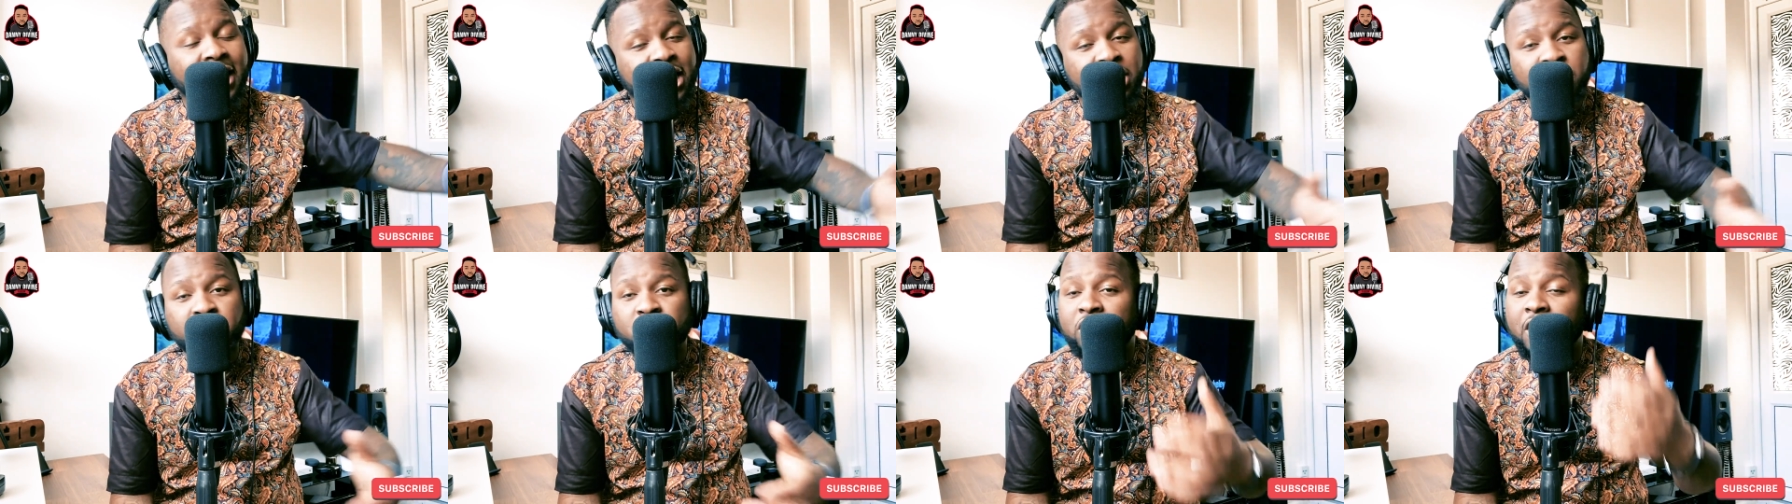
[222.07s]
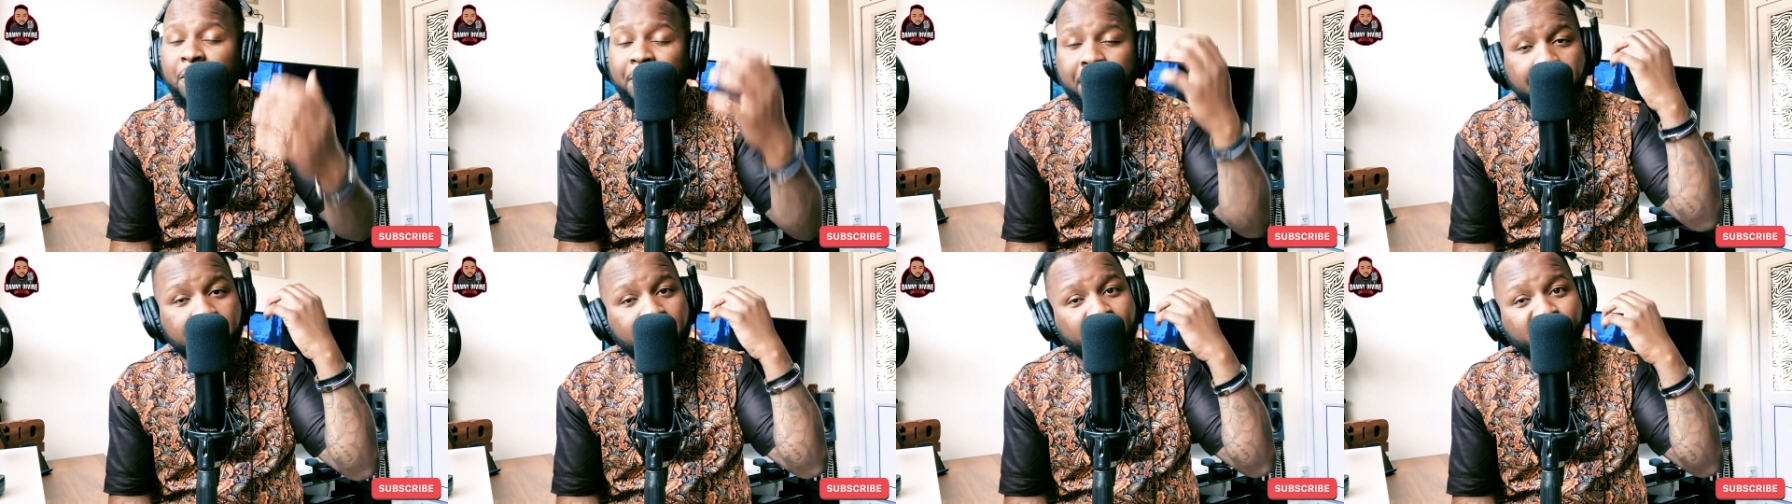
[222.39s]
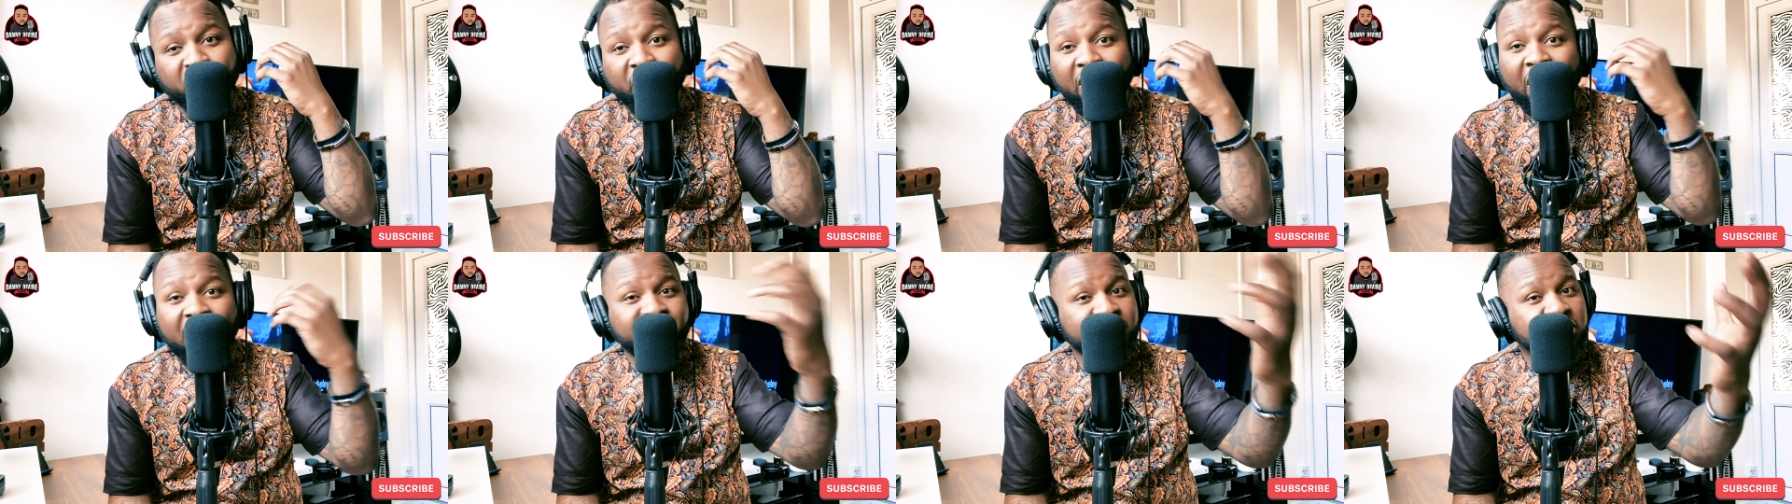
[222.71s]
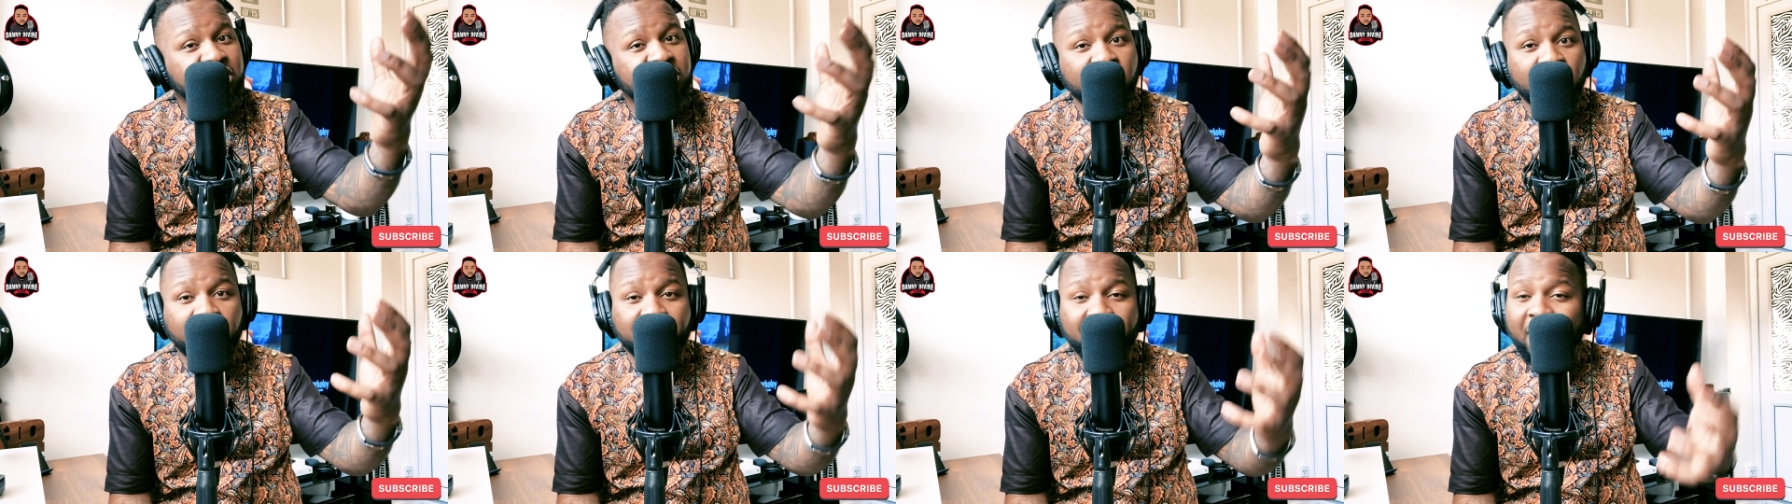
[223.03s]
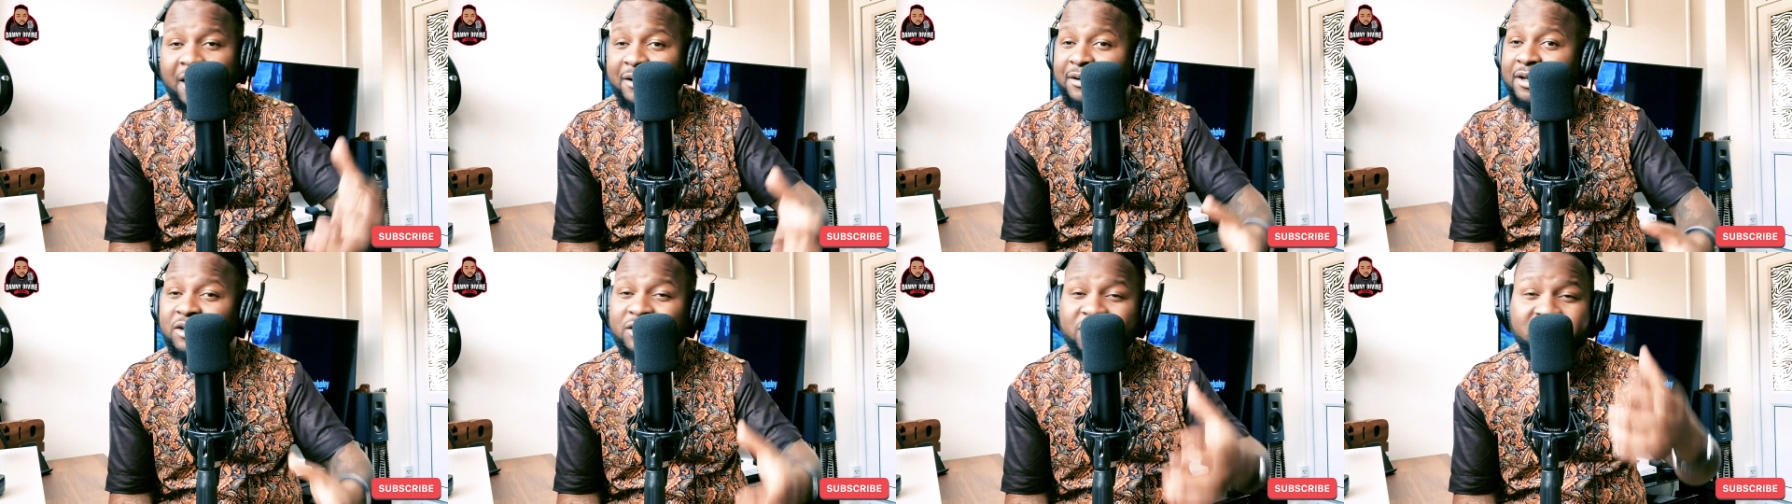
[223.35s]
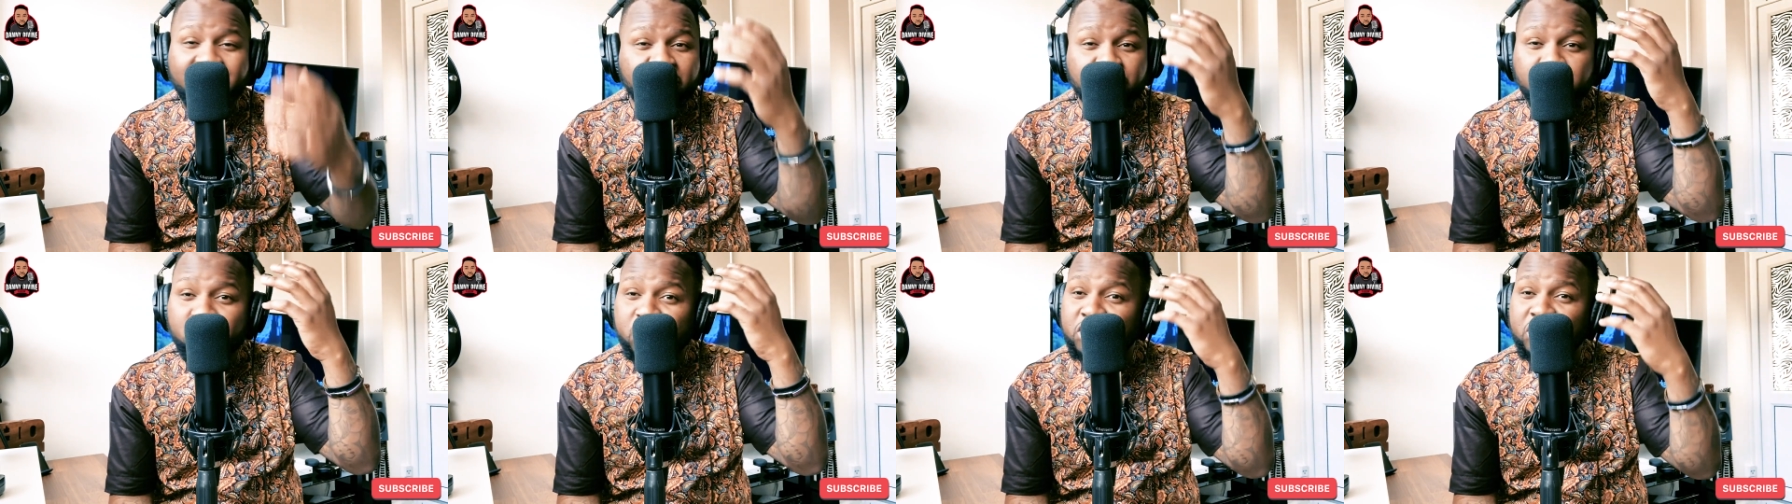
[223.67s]
and you tell people 5 G is coming out, they'll
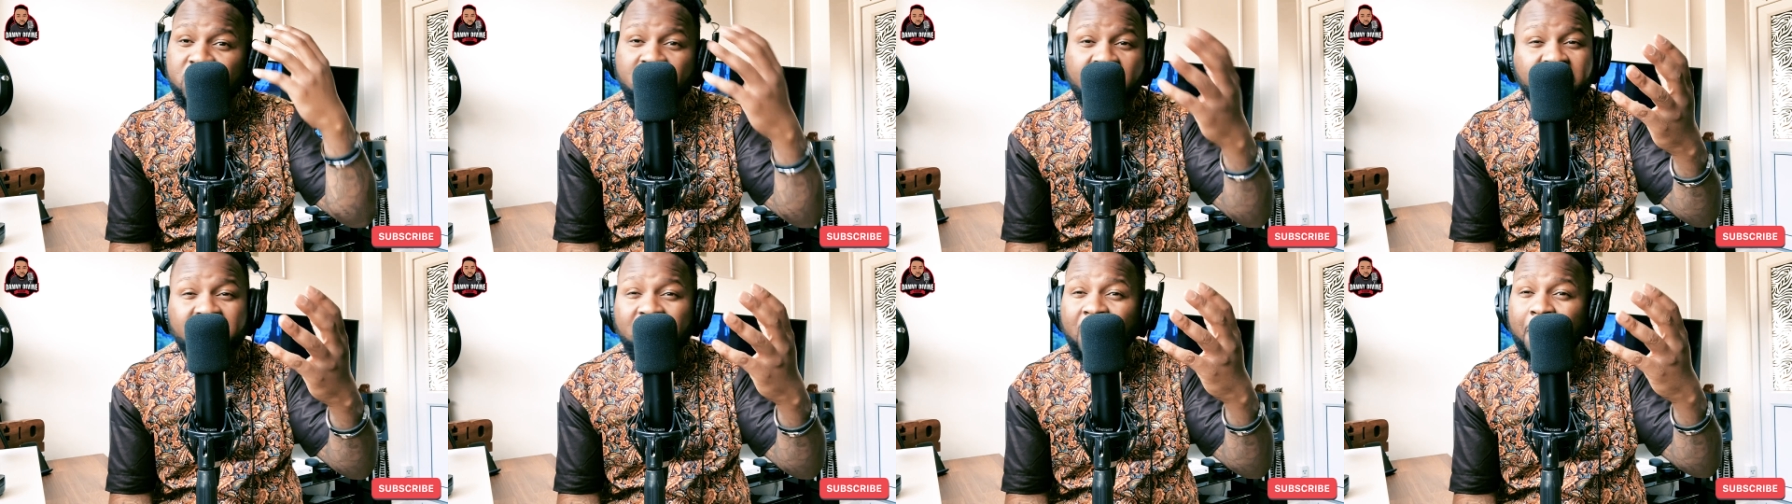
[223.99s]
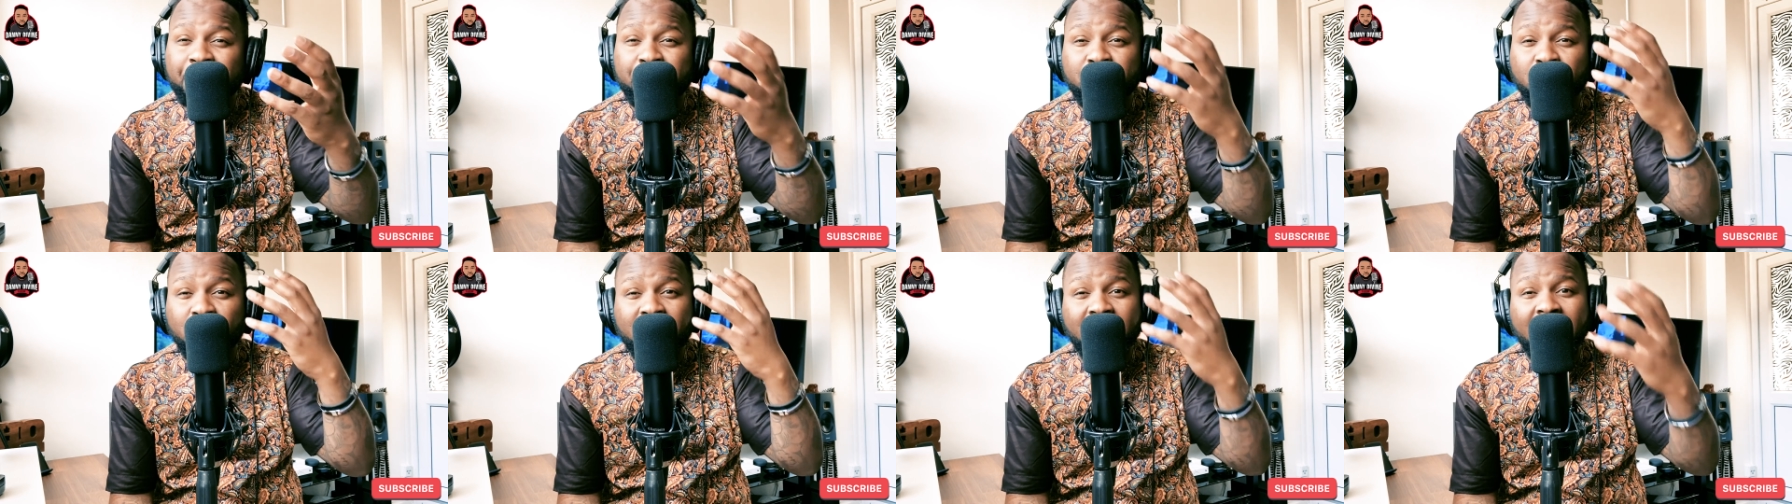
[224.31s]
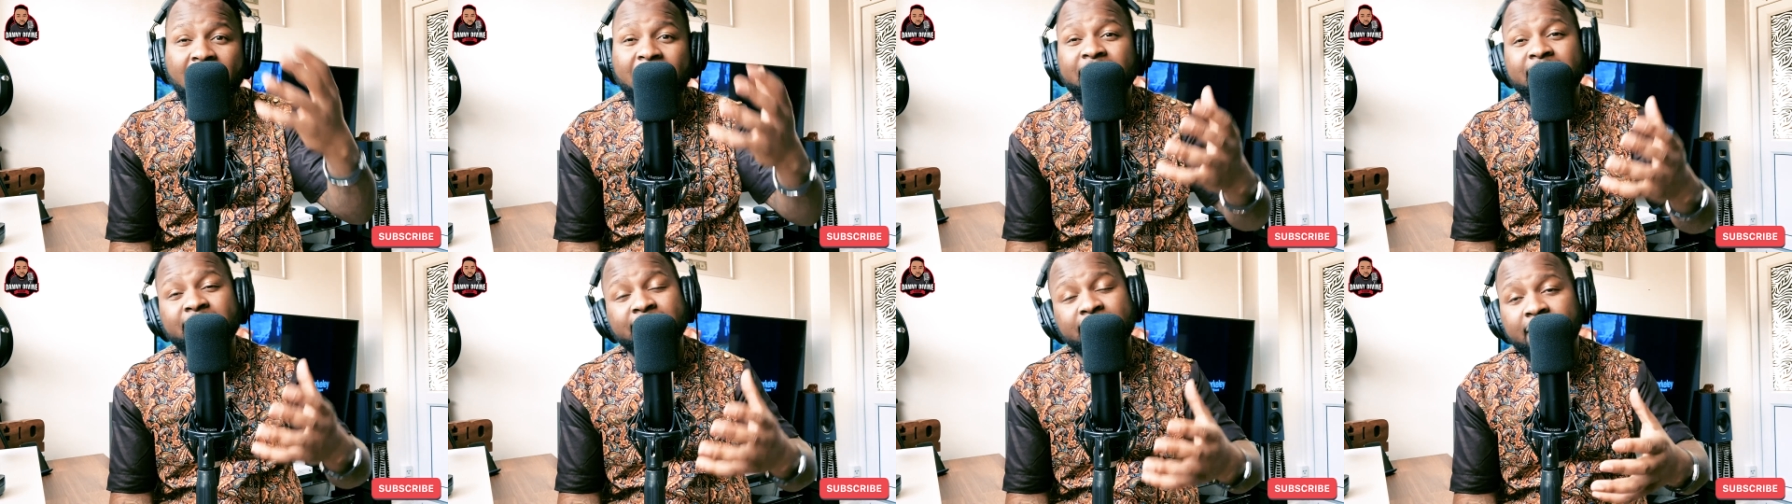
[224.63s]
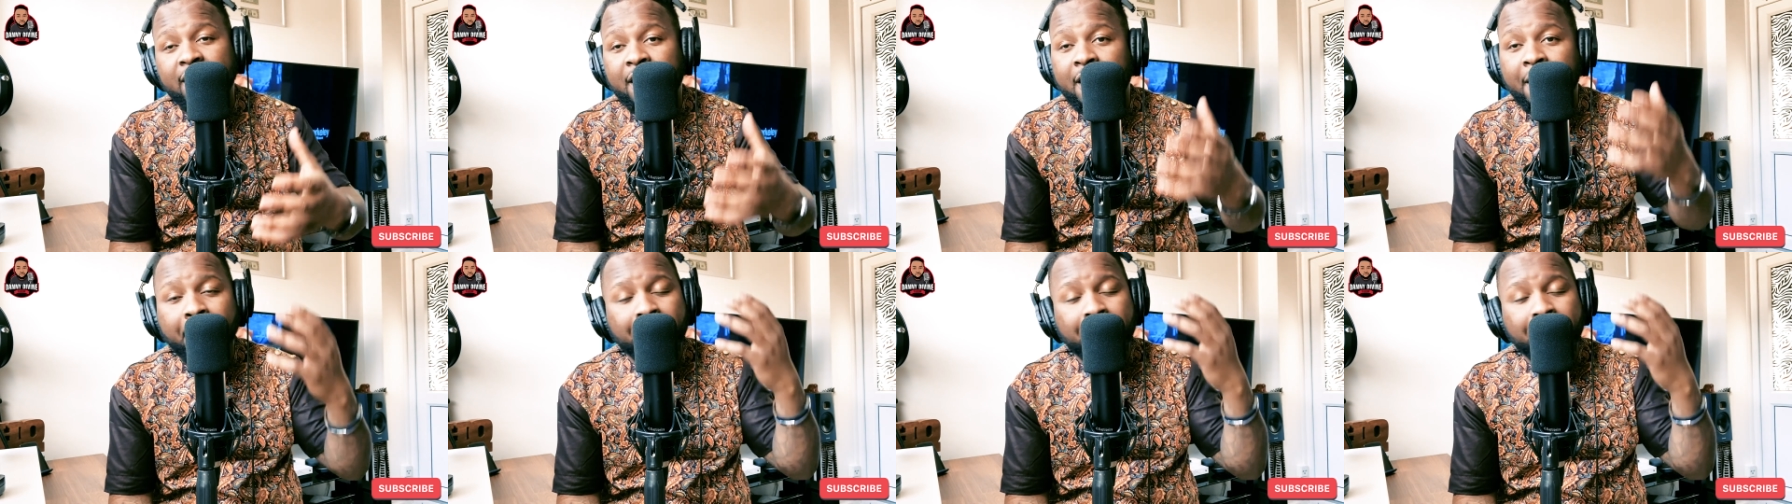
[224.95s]
tell you, shut up, you're lying.